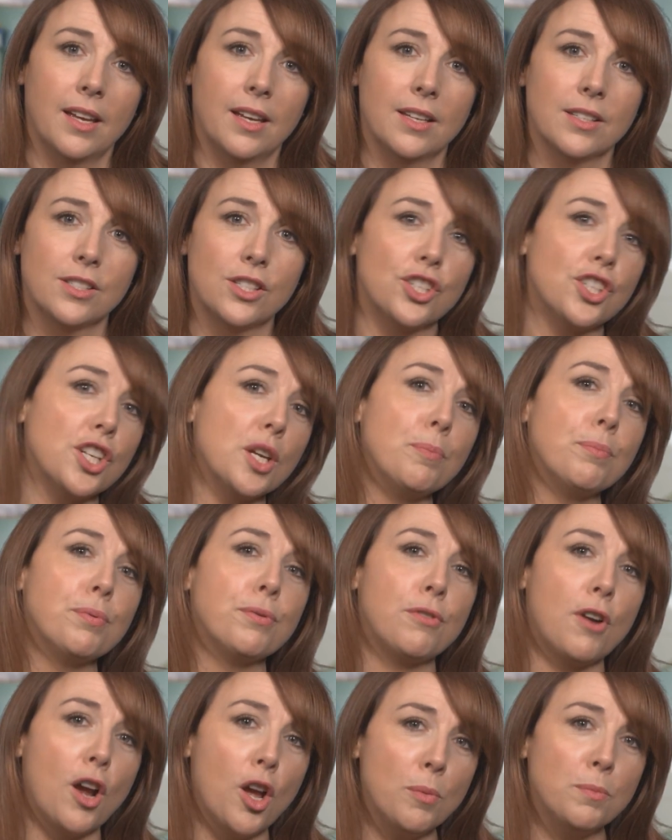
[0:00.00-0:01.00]
so she
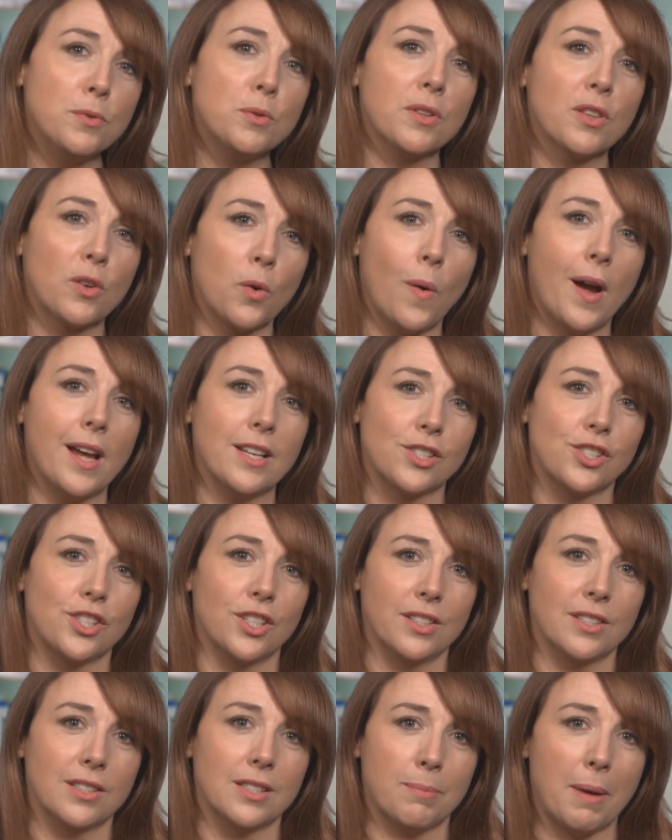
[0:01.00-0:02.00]
probed with
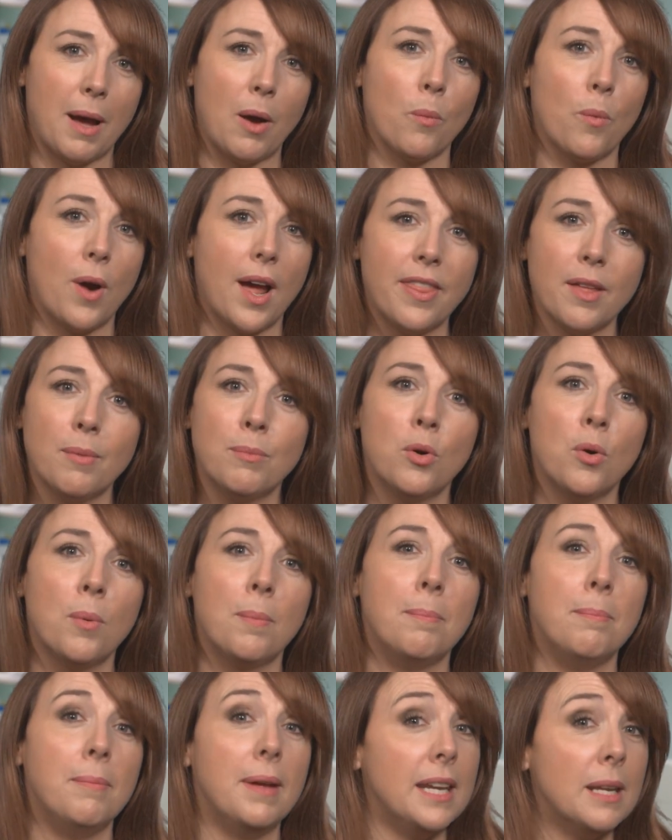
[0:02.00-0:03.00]
questions about whether more
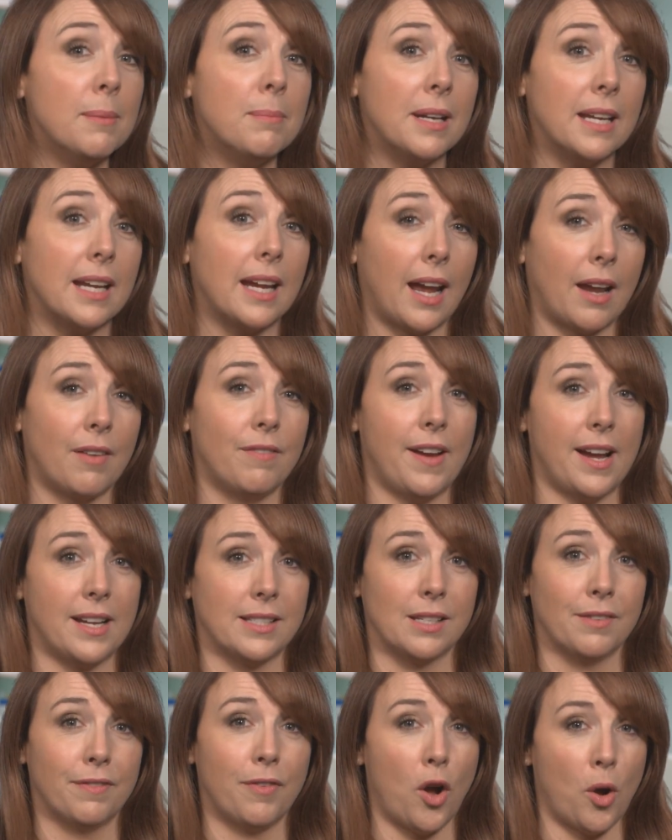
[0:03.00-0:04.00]
minimally
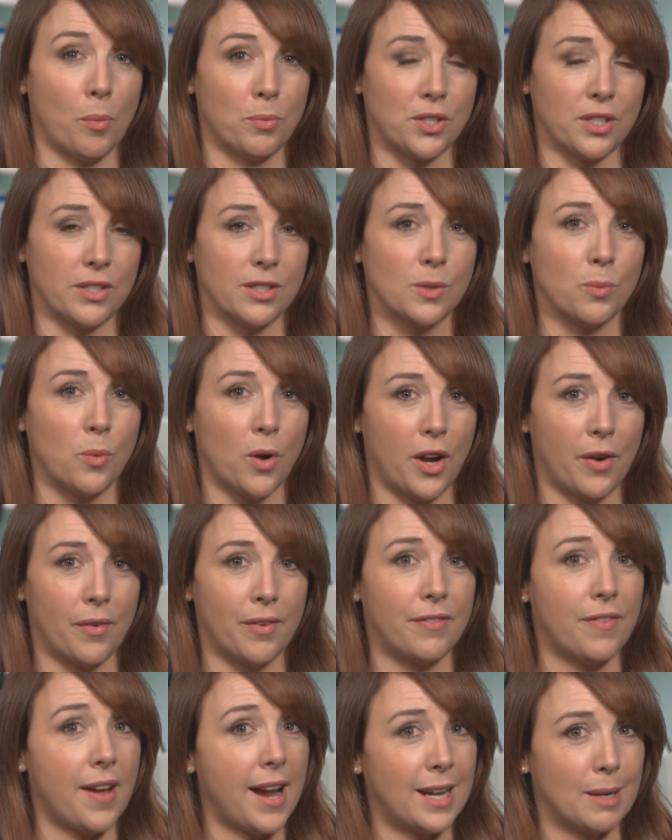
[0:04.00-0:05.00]
invasive options were
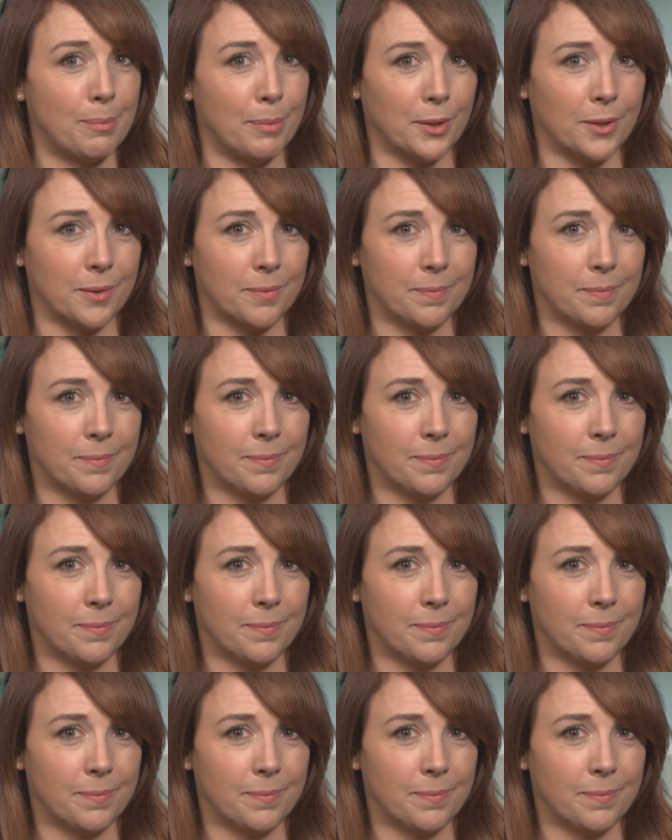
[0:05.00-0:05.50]
available.